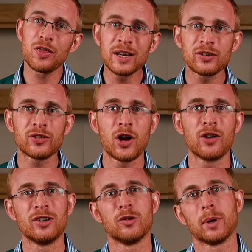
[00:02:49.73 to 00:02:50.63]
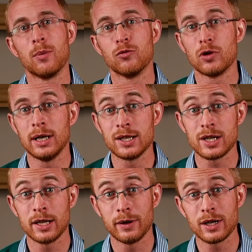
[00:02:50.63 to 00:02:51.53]
Things are starting to become really
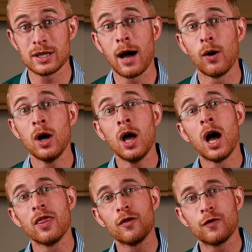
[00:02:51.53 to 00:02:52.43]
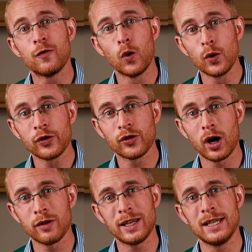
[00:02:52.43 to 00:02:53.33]
serious now, and the fourth
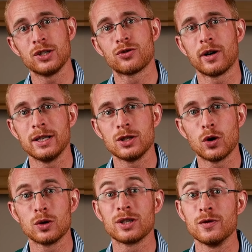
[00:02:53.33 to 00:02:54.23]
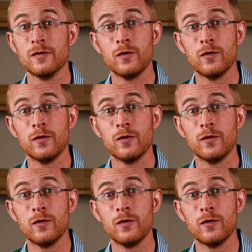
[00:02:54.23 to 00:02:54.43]
sign of heat stroke in dogs is